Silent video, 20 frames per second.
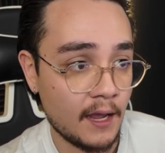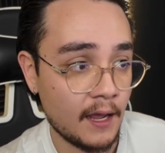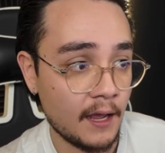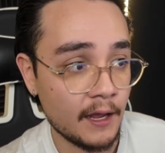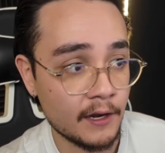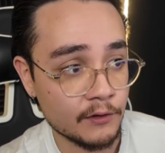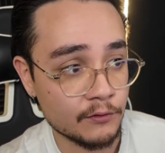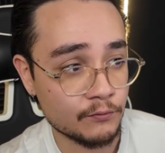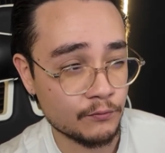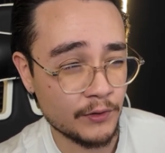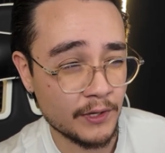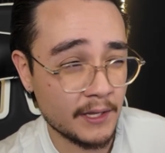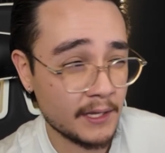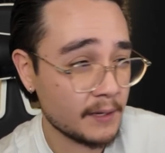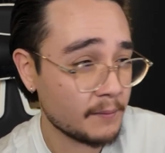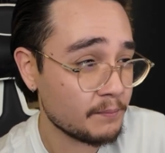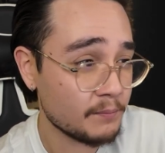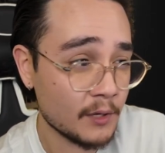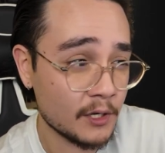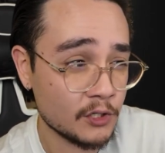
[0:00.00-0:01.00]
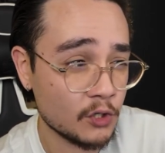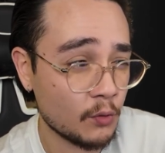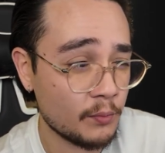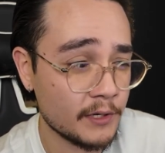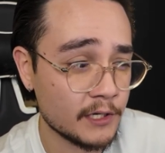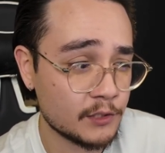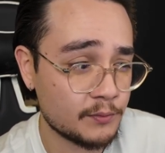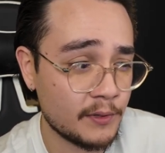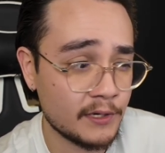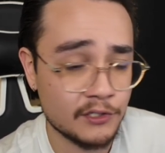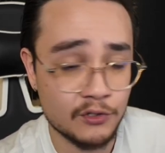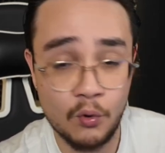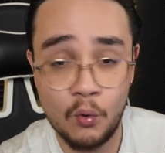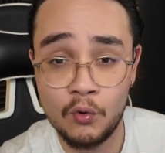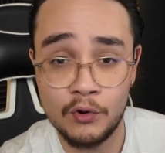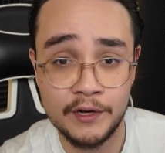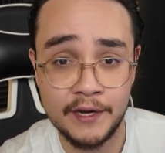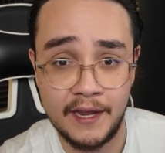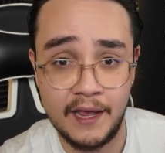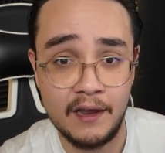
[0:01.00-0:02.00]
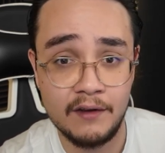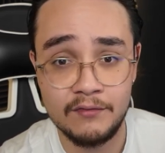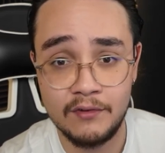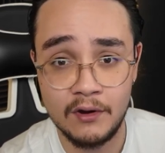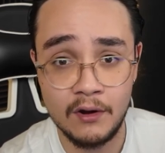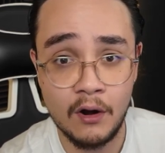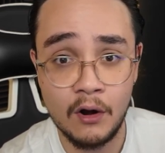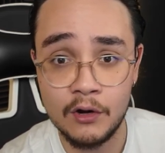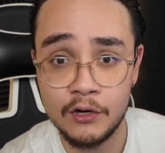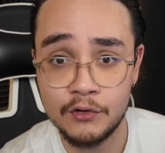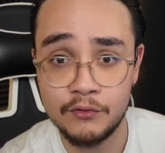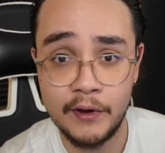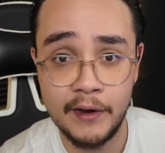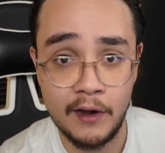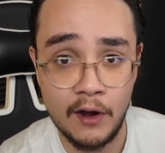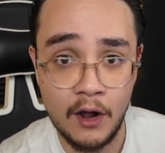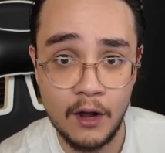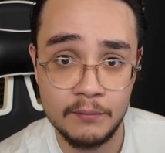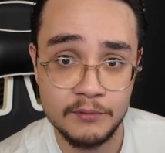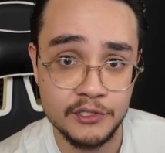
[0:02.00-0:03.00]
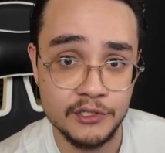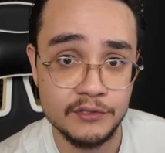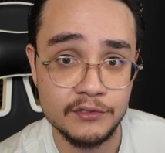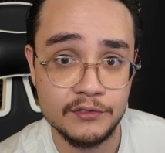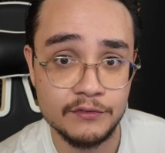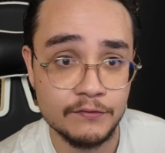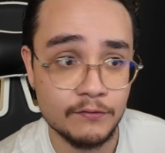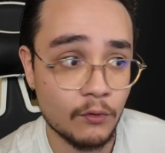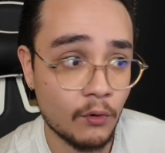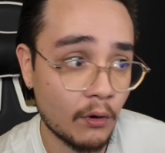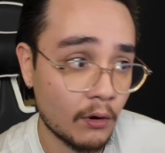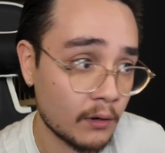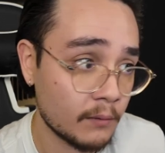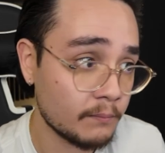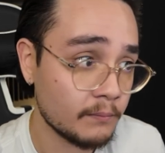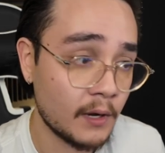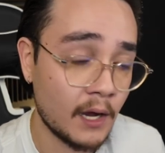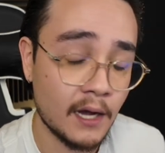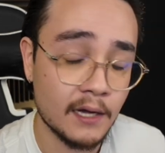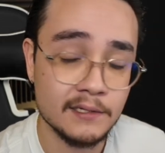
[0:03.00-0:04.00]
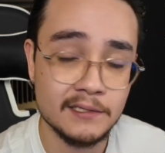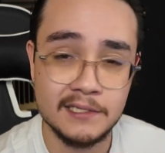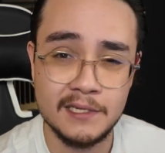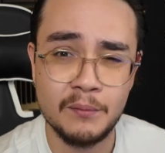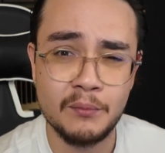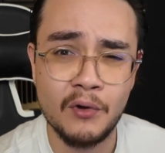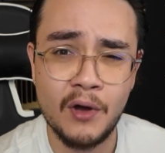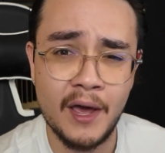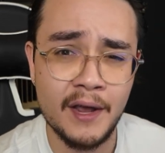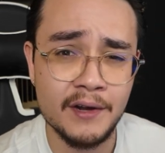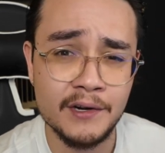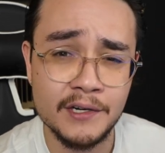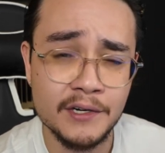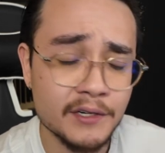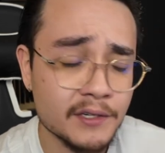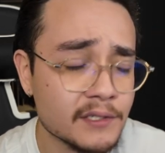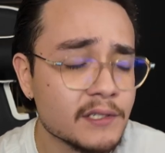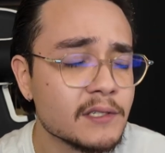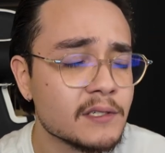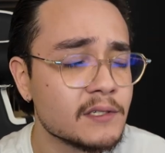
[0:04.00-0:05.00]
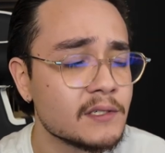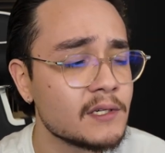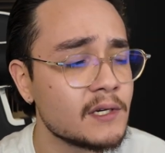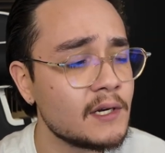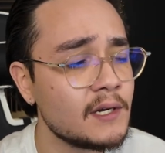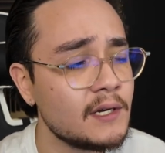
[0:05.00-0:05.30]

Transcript: and really Adobe Express or Canva are great options for simple editors.